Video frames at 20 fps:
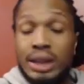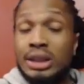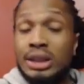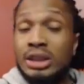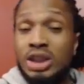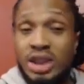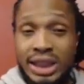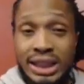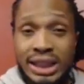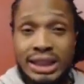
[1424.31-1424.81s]

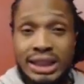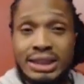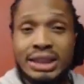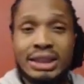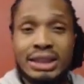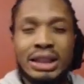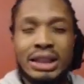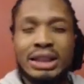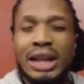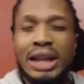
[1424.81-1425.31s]

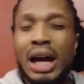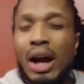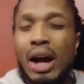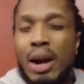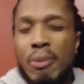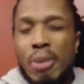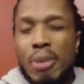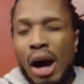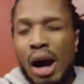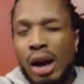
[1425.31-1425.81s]
cheeses and dairy
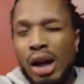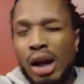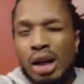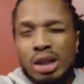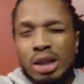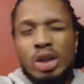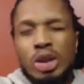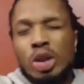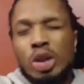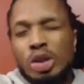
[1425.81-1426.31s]

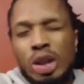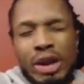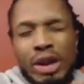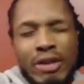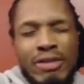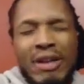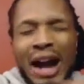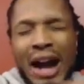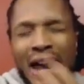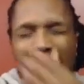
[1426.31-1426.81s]
products due to the
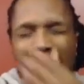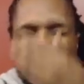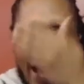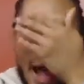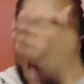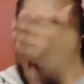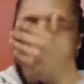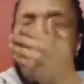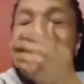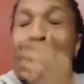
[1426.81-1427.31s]
fact
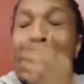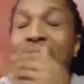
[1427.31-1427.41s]
that,